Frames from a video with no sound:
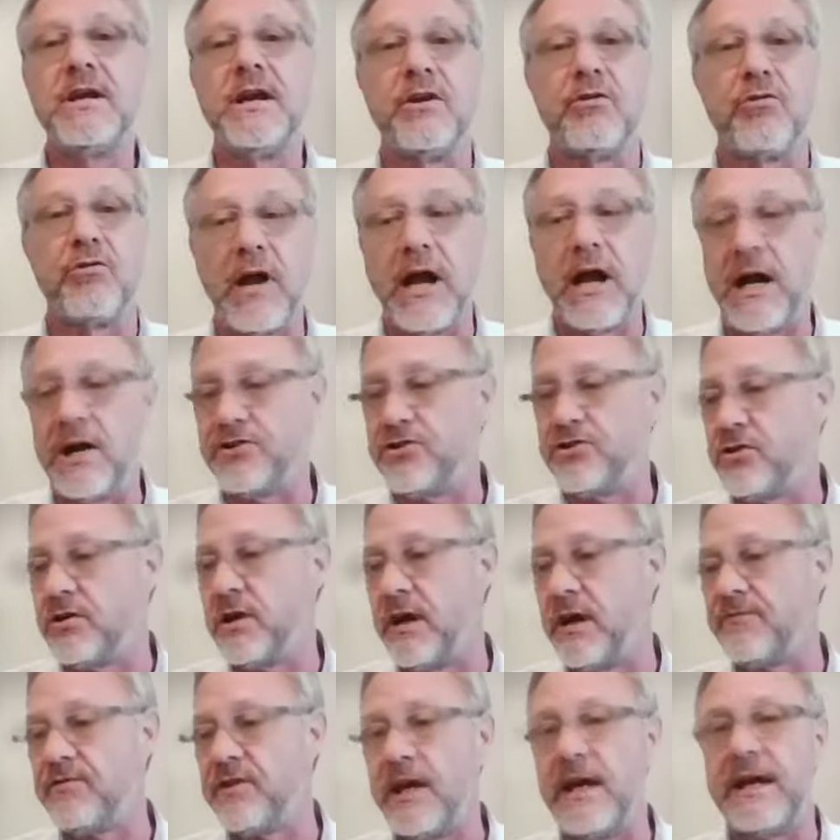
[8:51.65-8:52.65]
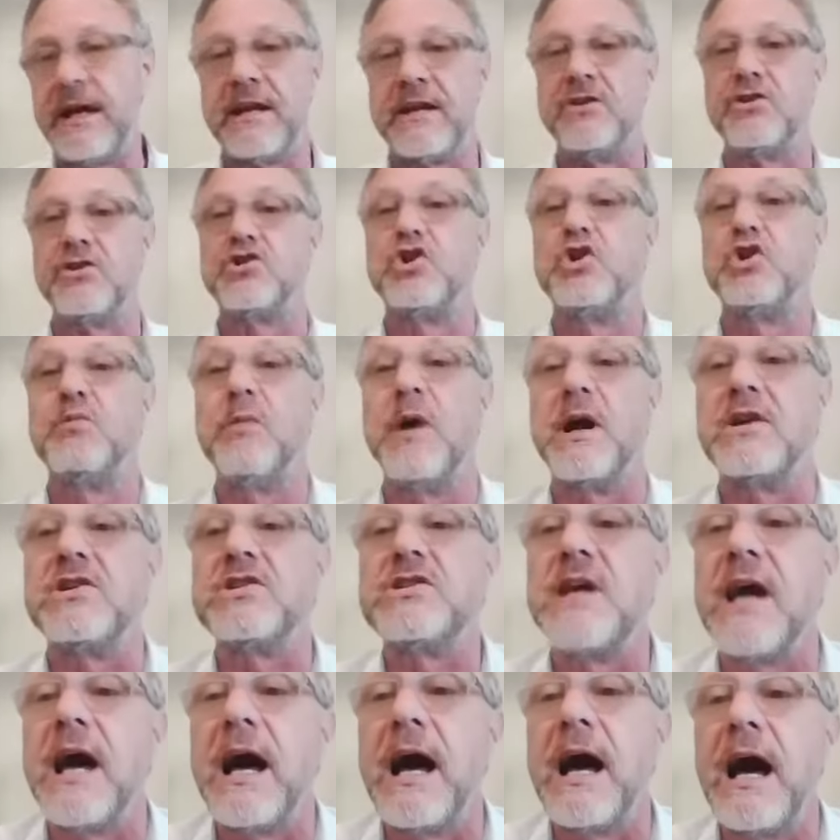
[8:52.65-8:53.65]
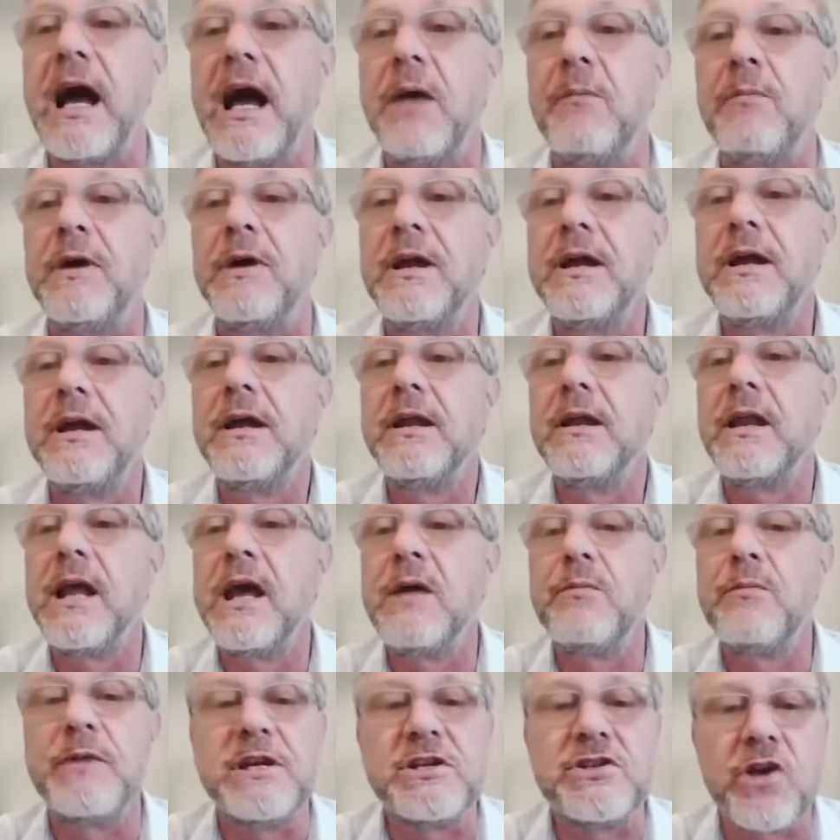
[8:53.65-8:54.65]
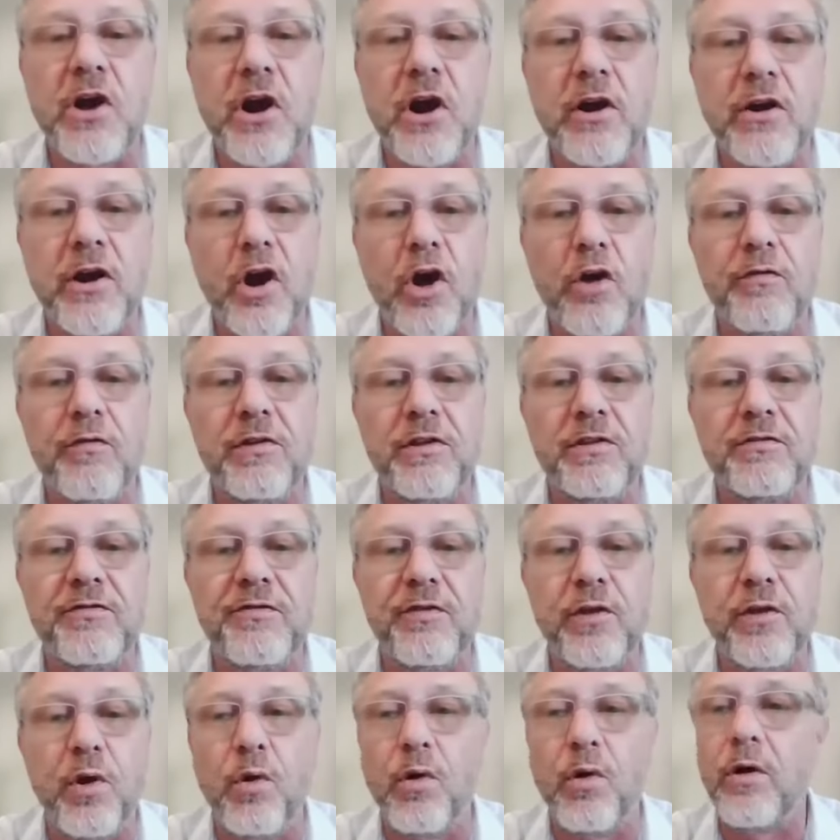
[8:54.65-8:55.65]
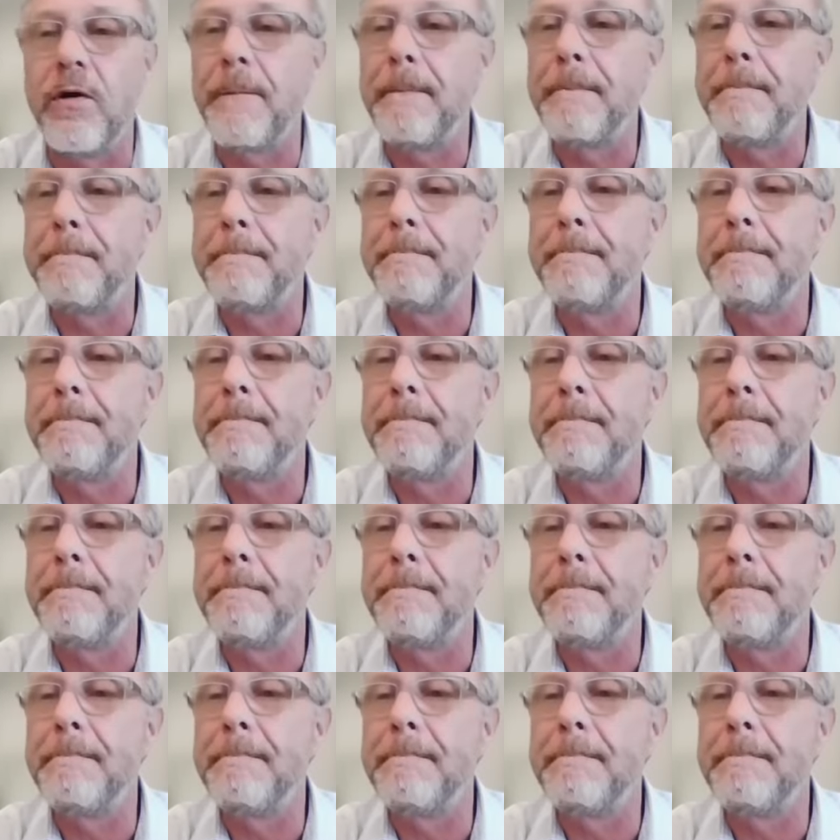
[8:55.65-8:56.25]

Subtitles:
And Roger, I've taken too much time. Let me turn over the floor.